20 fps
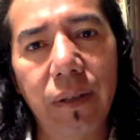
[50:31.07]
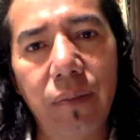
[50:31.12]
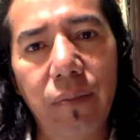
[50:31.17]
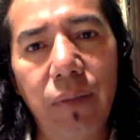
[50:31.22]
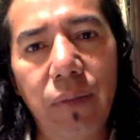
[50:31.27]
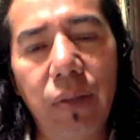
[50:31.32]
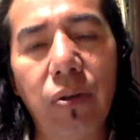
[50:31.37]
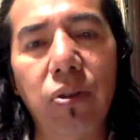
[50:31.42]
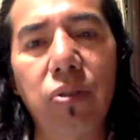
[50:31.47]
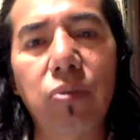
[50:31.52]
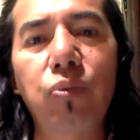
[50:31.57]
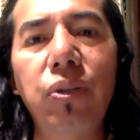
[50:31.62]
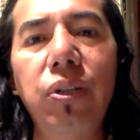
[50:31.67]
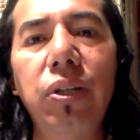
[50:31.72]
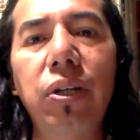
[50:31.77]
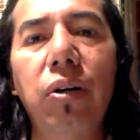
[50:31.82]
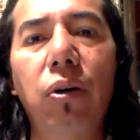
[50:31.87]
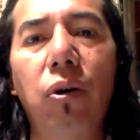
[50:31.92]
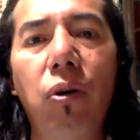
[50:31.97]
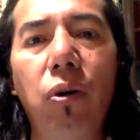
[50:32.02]
Because
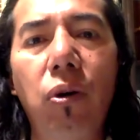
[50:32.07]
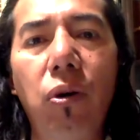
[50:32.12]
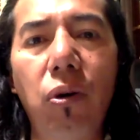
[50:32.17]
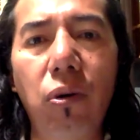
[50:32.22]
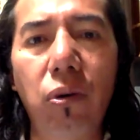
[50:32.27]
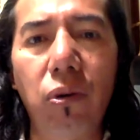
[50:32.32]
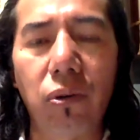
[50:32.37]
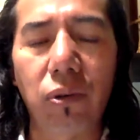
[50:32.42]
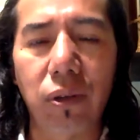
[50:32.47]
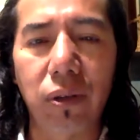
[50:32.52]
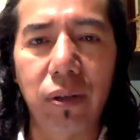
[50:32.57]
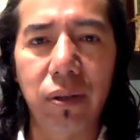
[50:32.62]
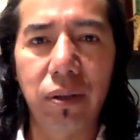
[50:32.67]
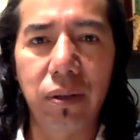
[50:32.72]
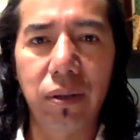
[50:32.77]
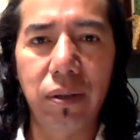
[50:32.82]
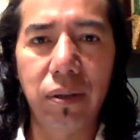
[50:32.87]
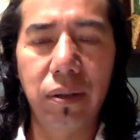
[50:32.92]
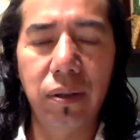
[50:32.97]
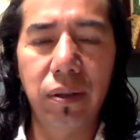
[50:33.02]
we all
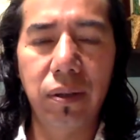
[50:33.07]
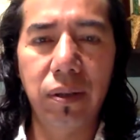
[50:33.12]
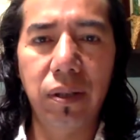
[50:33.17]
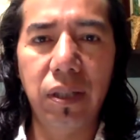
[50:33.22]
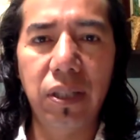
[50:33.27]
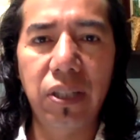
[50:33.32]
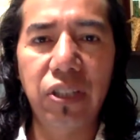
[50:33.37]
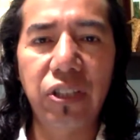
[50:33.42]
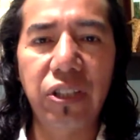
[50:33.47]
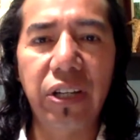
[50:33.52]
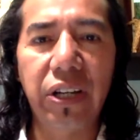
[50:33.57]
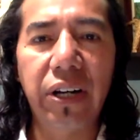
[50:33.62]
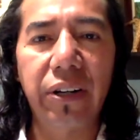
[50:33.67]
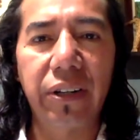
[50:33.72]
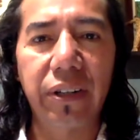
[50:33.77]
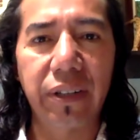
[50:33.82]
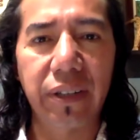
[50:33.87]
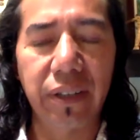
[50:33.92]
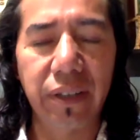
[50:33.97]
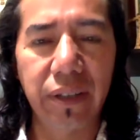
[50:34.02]

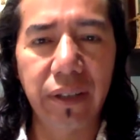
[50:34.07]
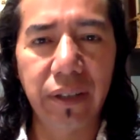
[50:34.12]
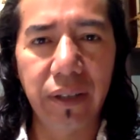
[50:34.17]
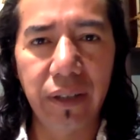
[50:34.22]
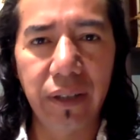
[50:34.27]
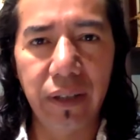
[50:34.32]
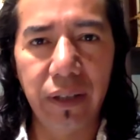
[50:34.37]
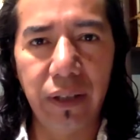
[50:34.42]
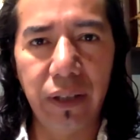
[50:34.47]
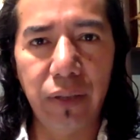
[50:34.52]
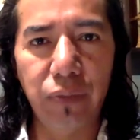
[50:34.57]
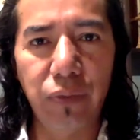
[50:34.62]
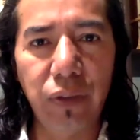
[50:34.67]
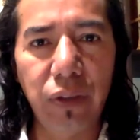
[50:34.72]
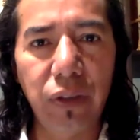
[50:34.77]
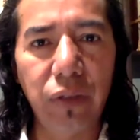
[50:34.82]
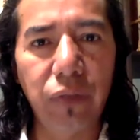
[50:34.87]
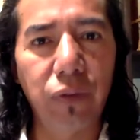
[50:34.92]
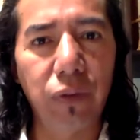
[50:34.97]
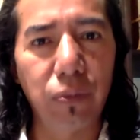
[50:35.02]
share this
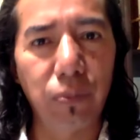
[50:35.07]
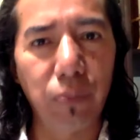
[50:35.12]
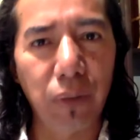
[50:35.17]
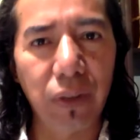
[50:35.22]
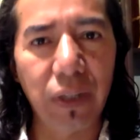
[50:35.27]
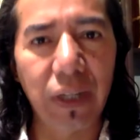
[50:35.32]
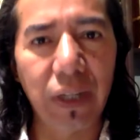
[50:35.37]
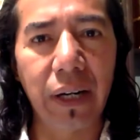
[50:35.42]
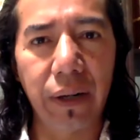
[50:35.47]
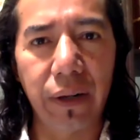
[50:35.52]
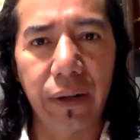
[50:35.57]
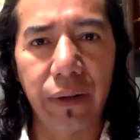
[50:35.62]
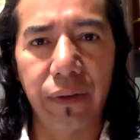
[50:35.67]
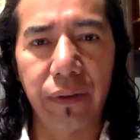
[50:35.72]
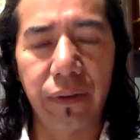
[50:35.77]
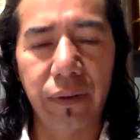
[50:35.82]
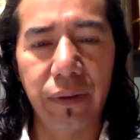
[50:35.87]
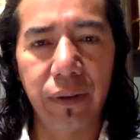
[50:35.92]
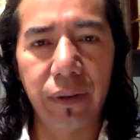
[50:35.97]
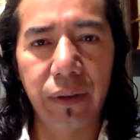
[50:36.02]
beautiful Mother Earth.
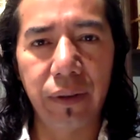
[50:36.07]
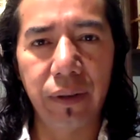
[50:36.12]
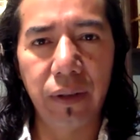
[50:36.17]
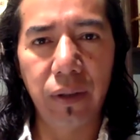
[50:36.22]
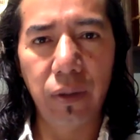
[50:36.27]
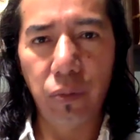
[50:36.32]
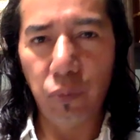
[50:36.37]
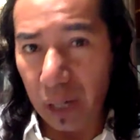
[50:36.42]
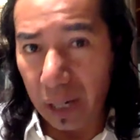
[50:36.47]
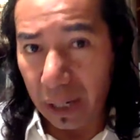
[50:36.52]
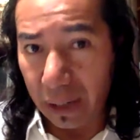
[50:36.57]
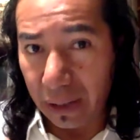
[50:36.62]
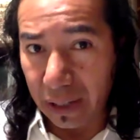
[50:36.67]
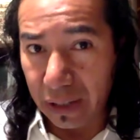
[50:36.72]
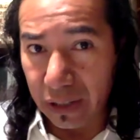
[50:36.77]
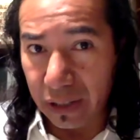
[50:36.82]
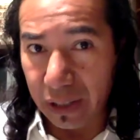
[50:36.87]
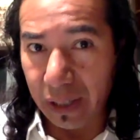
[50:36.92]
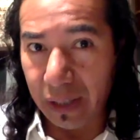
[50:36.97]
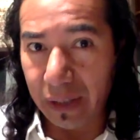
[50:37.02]
We are the
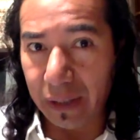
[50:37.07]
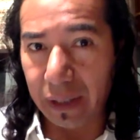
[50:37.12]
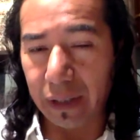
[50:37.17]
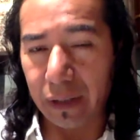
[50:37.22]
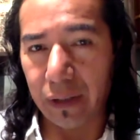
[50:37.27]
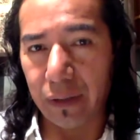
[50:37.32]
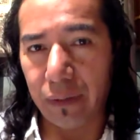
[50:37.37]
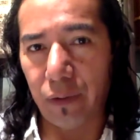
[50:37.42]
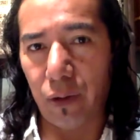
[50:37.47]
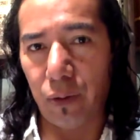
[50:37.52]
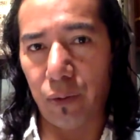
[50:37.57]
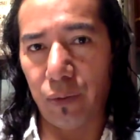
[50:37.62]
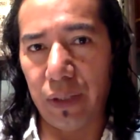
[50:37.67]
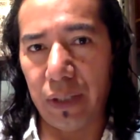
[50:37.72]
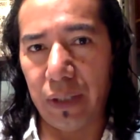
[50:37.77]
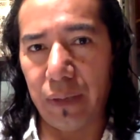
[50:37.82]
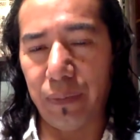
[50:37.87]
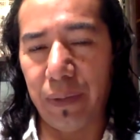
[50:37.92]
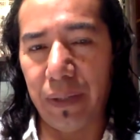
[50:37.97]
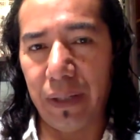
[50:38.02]
children of
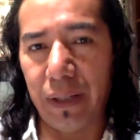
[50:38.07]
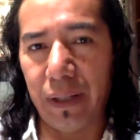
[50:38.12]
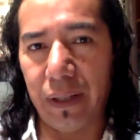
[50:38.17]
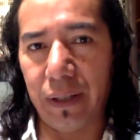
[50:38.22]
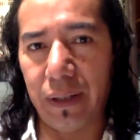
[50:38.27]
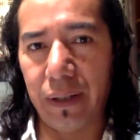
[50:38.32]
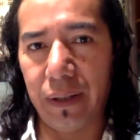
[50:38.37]
this being.